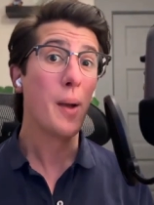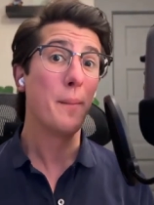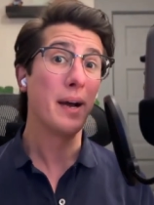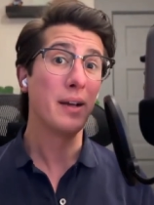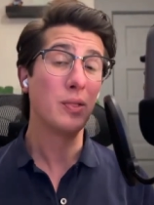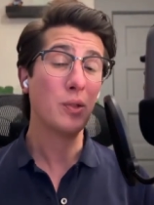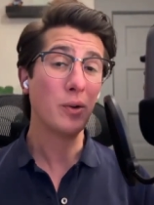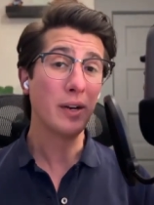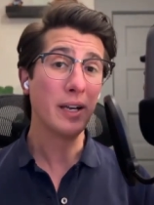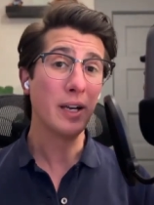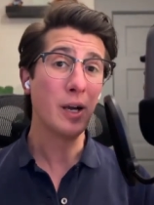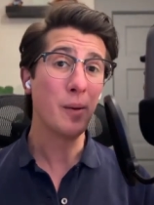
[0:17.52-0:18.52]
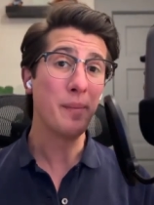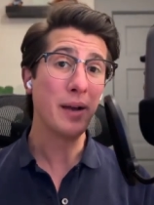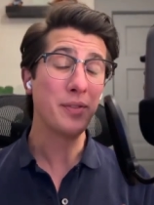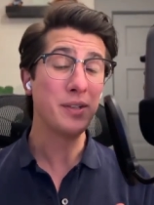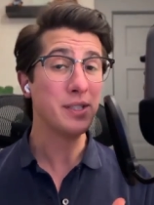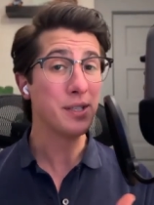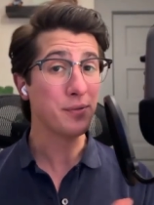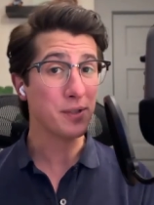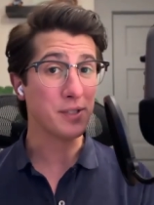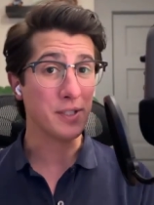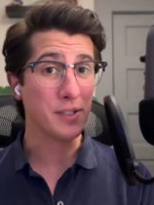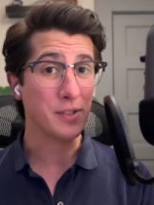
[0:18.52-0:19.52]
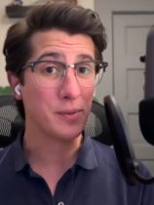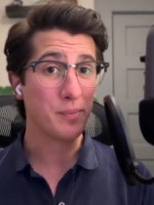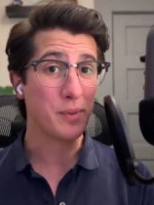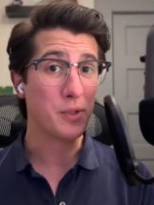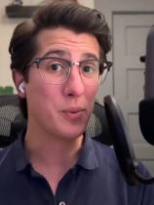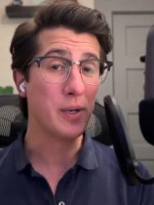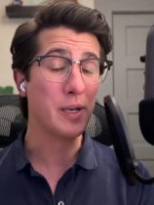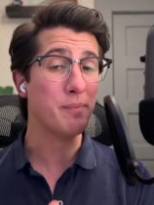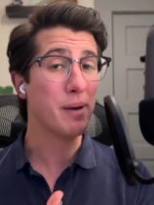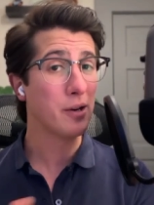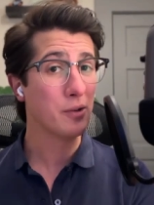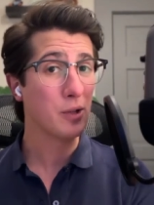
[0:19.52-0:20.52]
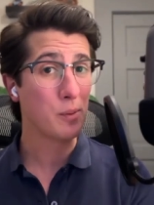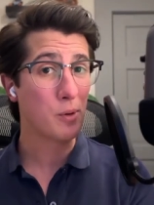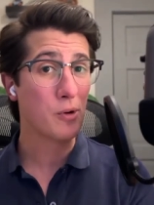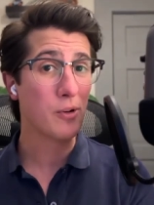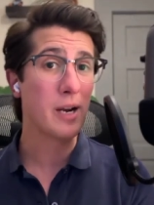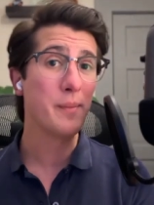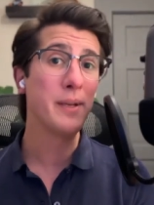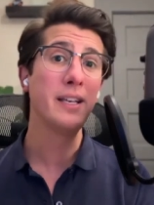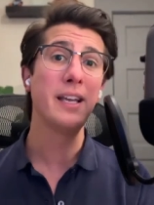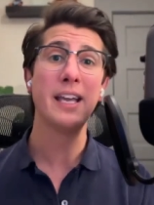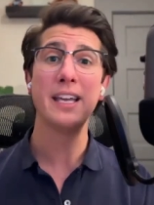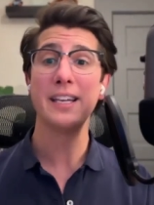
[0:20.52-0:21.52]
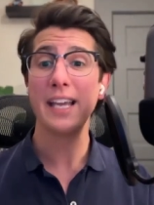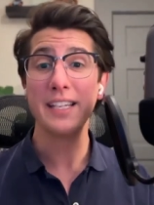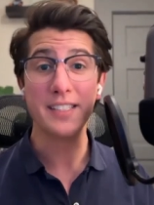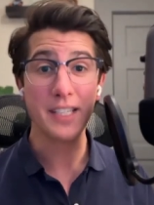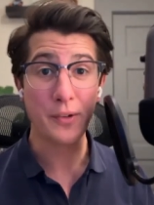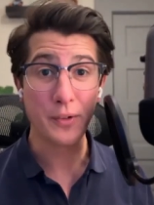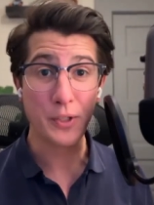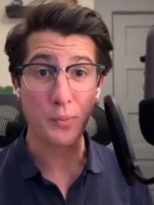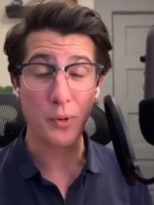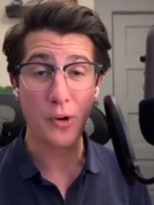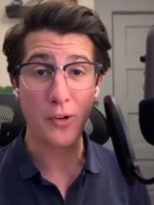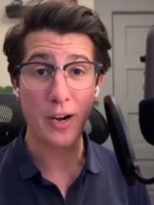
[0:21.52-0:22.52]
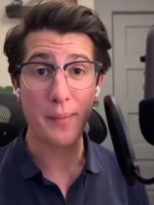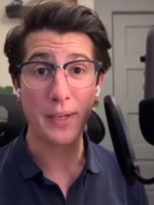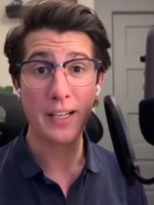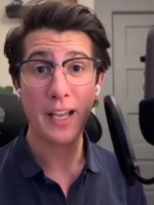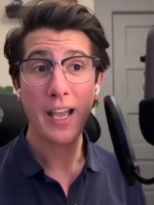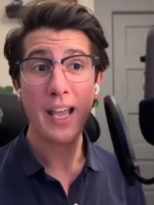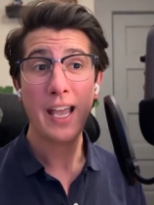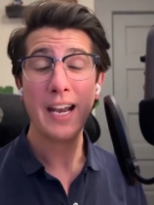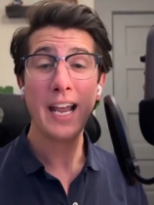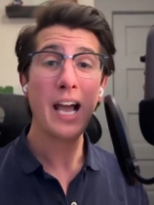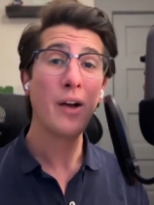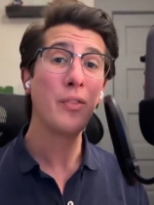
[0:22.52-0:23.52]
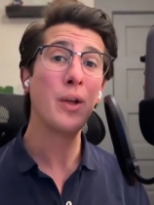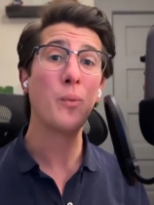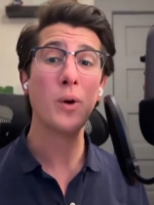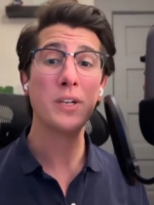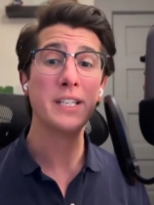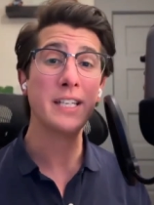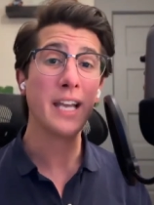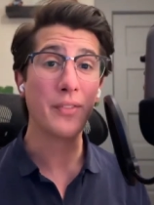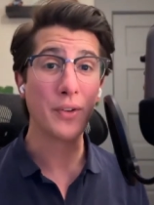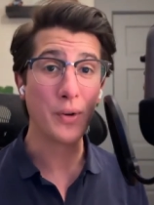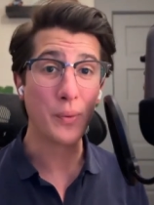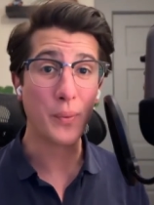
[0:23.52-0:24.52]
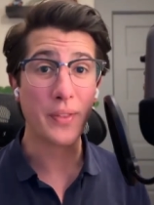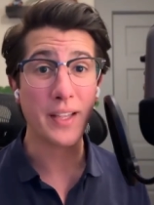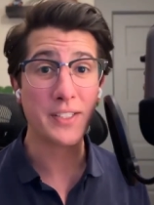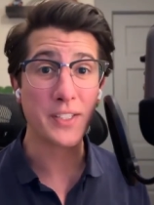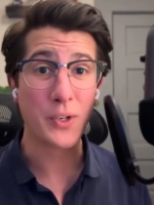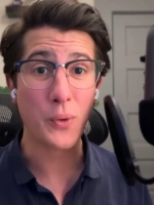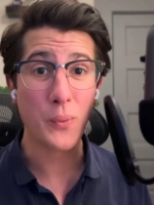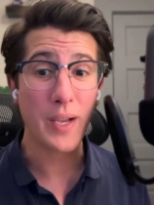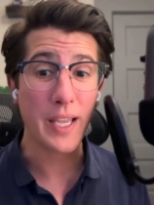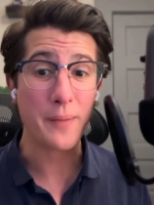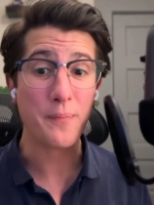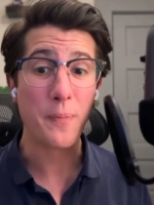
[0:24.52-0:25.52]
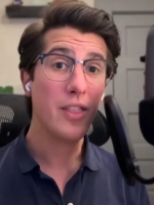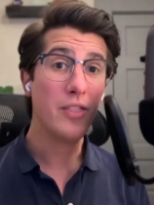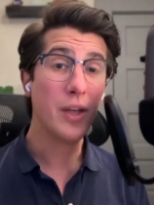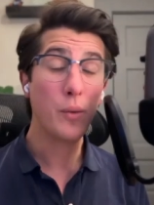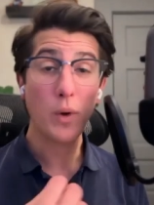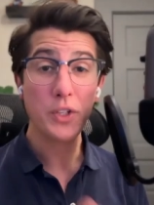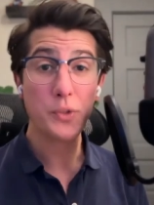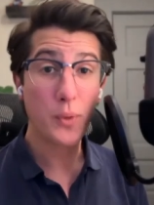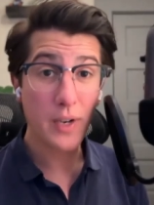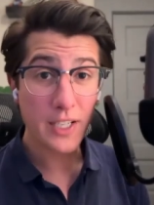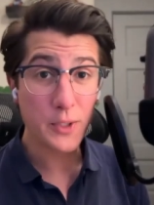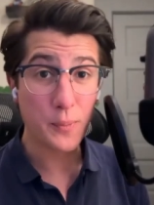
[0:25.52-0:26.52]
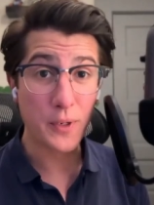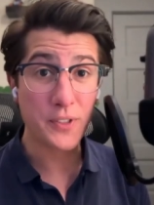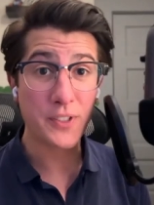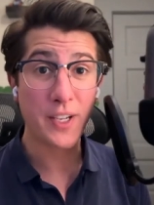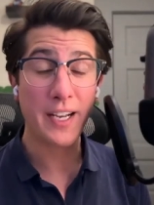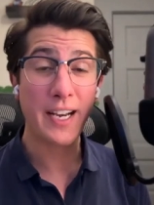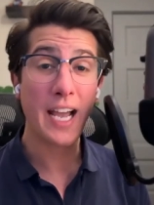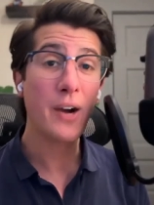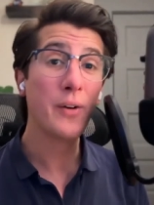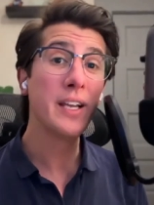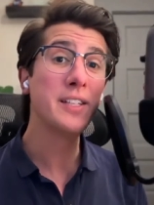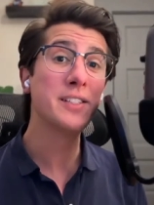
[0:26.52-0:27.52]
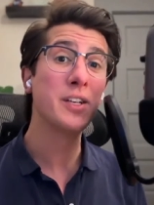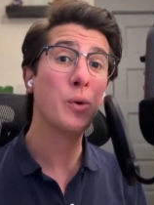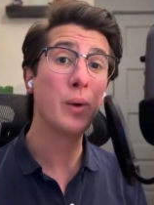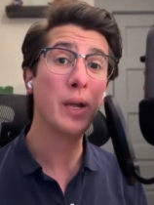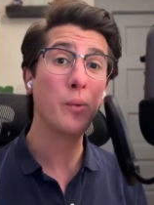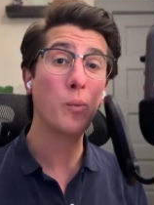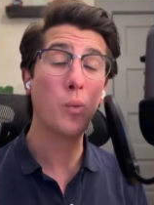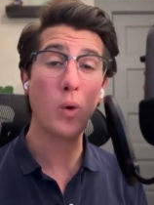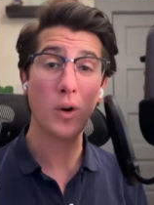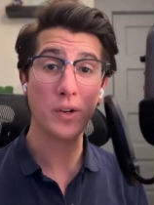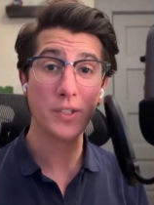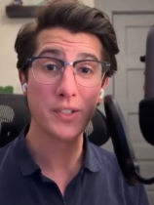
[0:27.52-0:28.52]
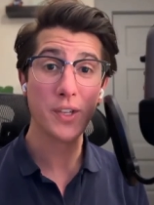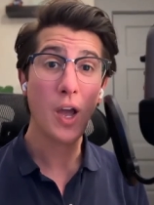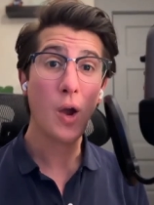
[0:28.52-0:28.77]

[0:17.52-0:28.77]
by learning about the differences between parallel programming and asynchronous programming and how they work together with async await. Then once we're experts on how async await works,